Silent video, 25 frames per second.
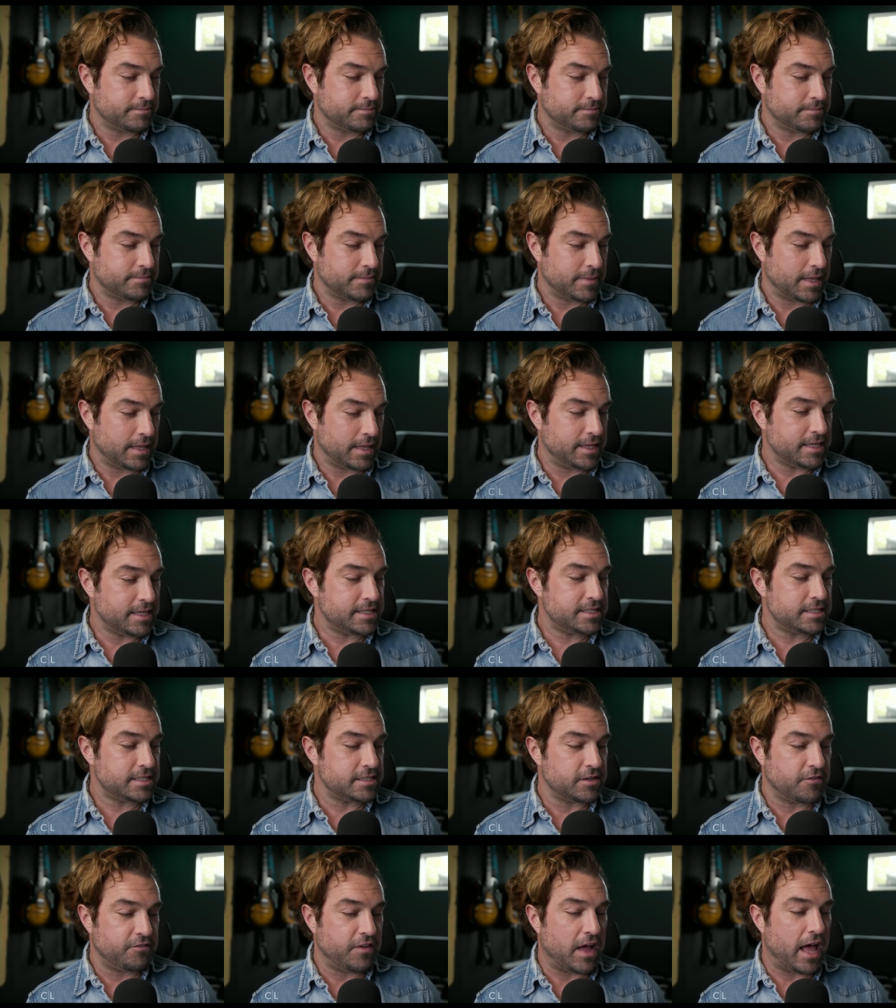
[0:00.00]
This is
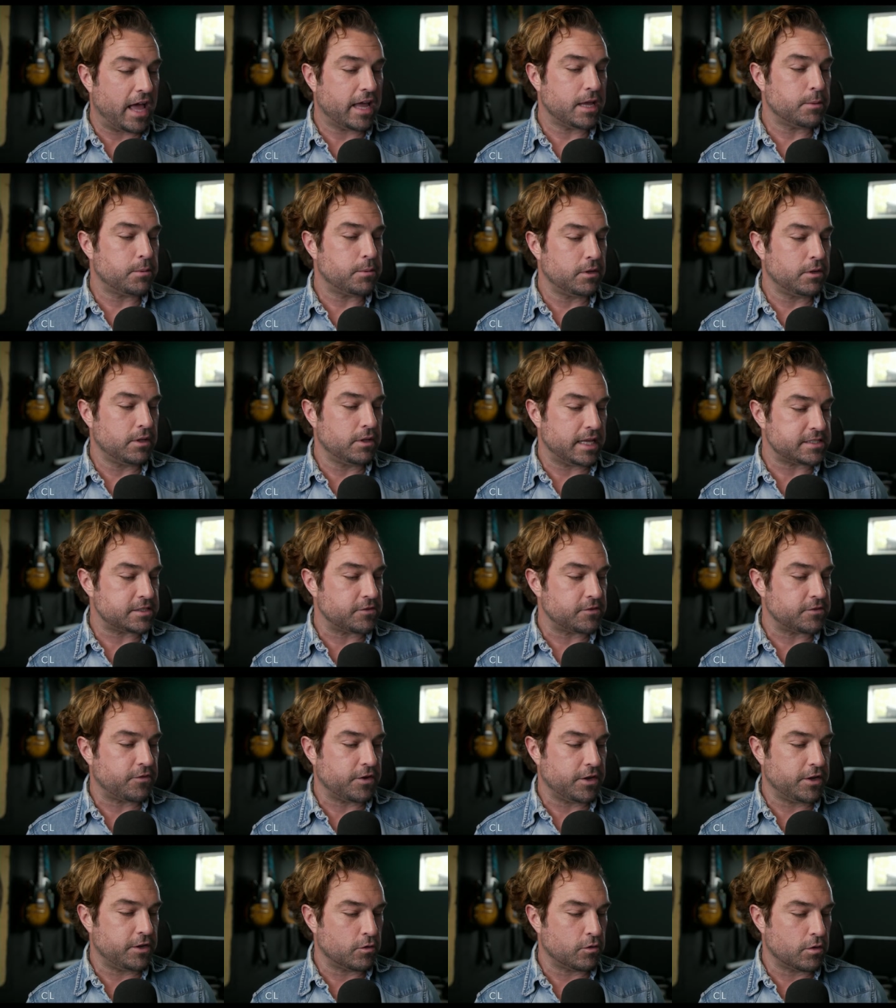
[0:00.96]
a valuable lesson for
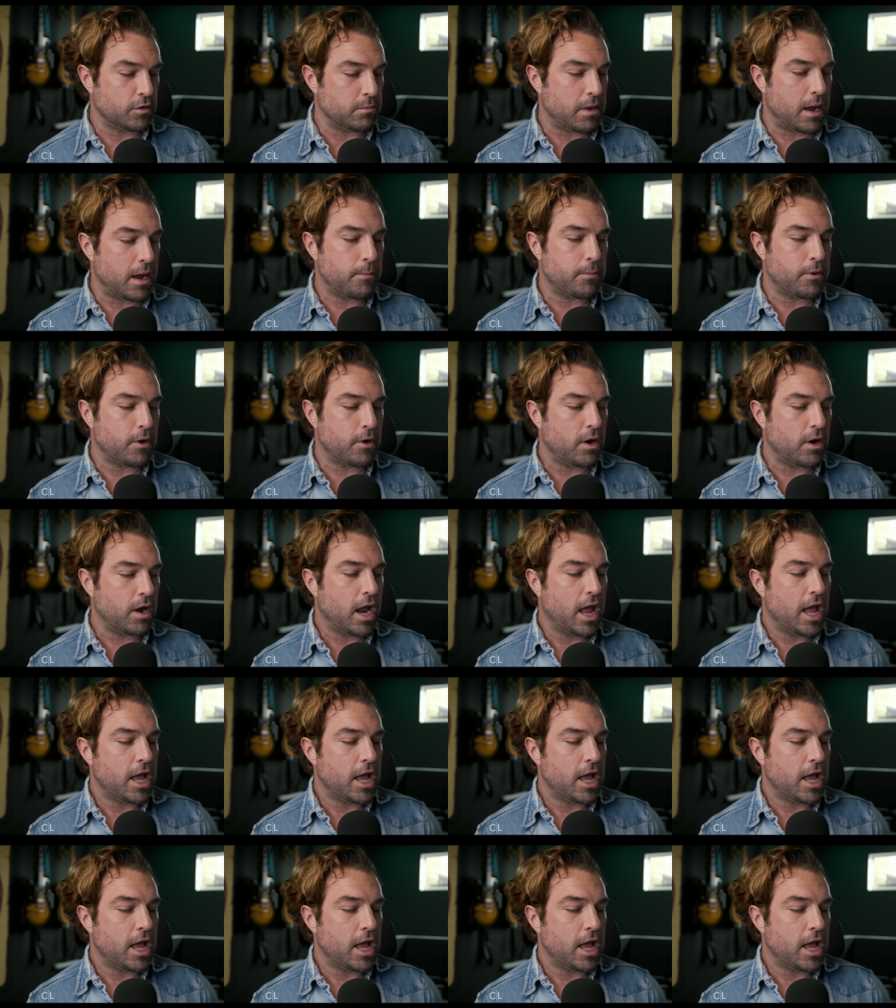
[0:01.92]
you to remember.